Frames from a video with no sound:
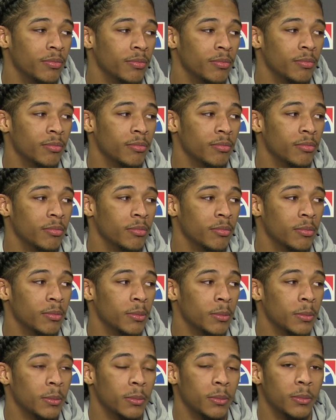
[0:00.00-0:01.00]

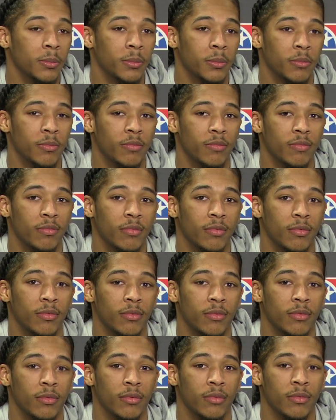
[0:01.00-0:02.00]

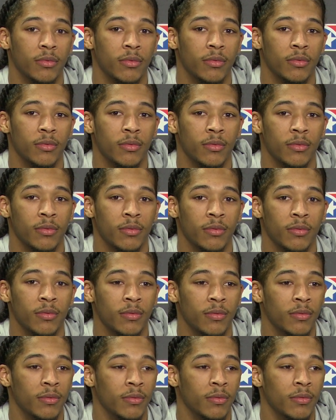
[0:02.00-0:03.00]

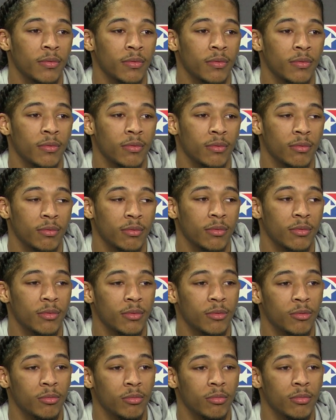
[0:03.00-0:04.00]

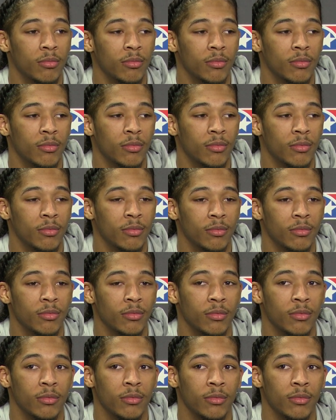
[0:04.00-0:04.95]
No one is speaking in this clip.